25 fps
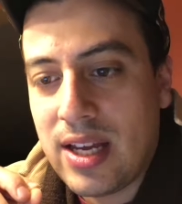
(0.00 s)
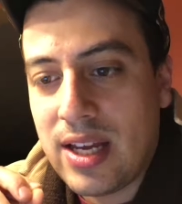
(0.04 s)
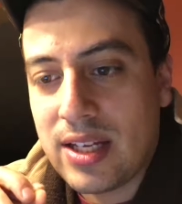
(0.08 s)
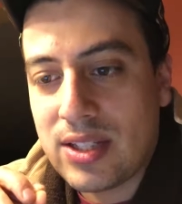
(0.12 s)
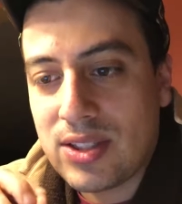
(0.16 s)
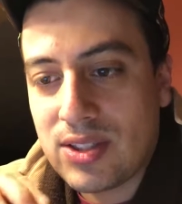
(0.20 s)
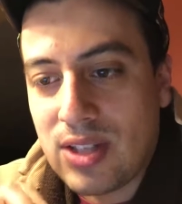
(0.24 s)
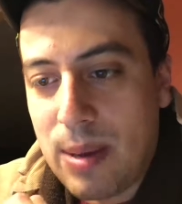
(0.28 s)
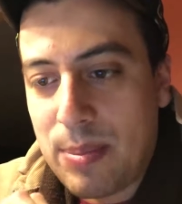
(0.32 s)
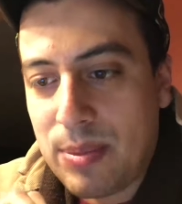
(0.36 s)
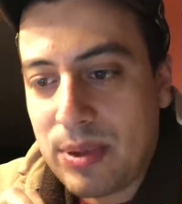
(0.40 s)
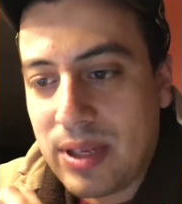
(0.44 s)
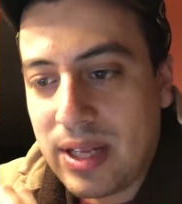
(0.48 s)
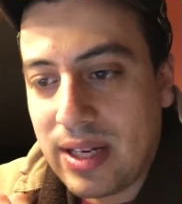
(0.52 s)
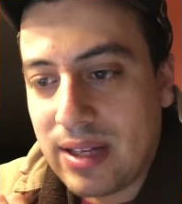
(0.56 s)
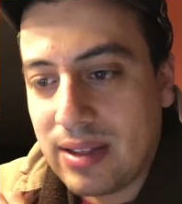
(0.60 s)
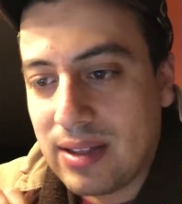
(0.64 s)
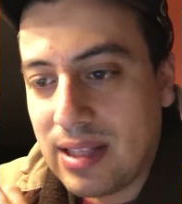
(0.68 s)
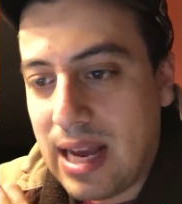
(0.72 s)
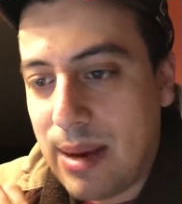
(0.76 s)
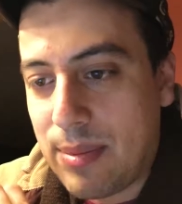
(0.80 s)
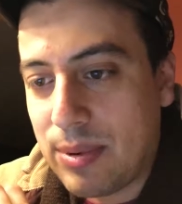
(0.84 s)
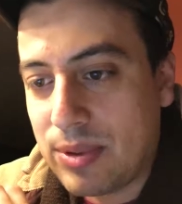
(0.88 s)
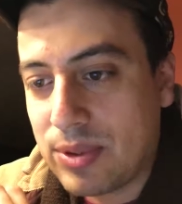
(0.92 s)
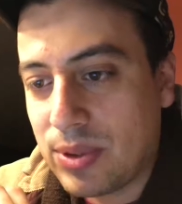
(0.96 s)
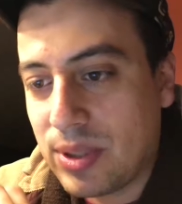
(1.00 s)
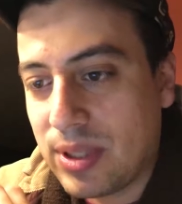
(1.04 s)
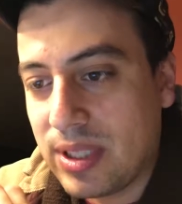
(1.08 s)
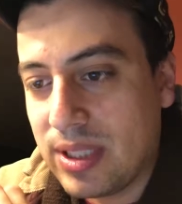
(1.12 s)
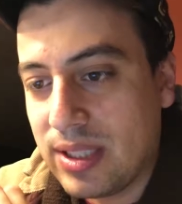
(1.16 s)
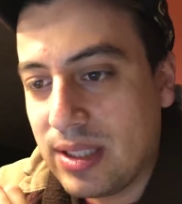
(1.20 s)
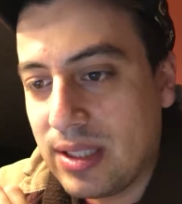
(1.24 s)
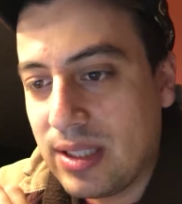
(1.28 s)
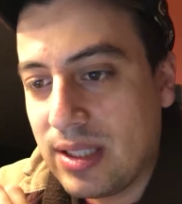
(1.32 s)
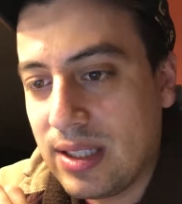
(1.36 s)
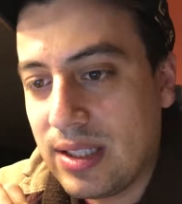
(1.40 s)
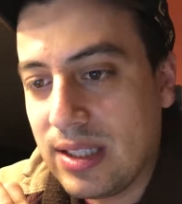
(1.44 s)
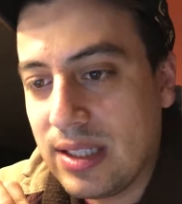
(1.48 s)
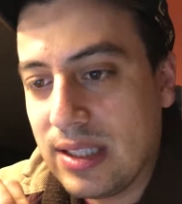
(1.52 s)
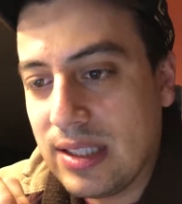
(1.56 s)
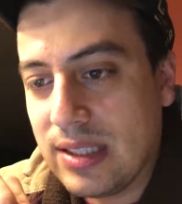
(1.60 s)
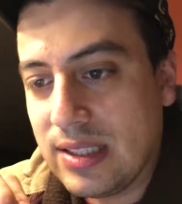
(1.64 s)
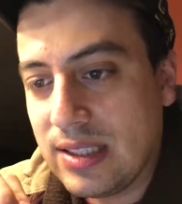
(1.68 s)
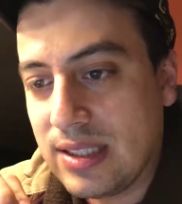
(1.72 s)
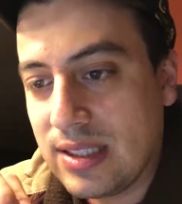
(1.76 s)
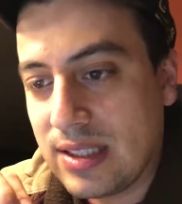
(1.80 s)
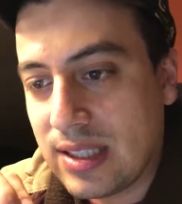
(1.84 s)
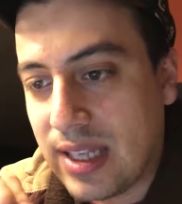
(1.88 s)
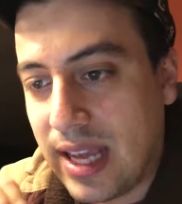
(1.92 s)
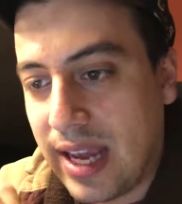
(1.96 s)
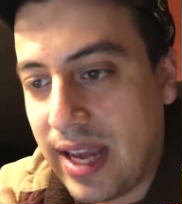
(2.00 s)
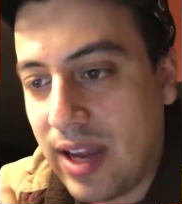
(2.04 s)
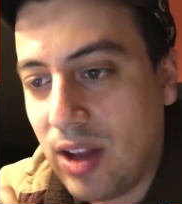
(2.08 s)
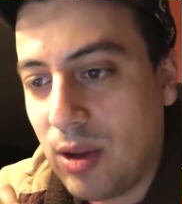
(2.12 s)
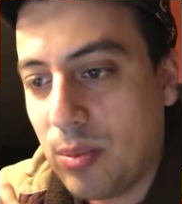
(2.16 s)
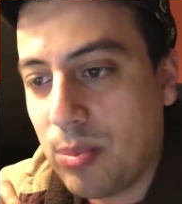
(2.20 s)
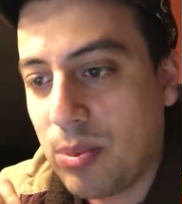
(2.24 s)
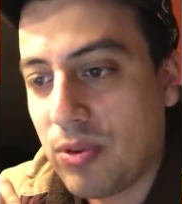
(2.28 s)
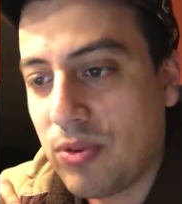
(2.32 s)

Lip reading: Extrapolating laboratory scale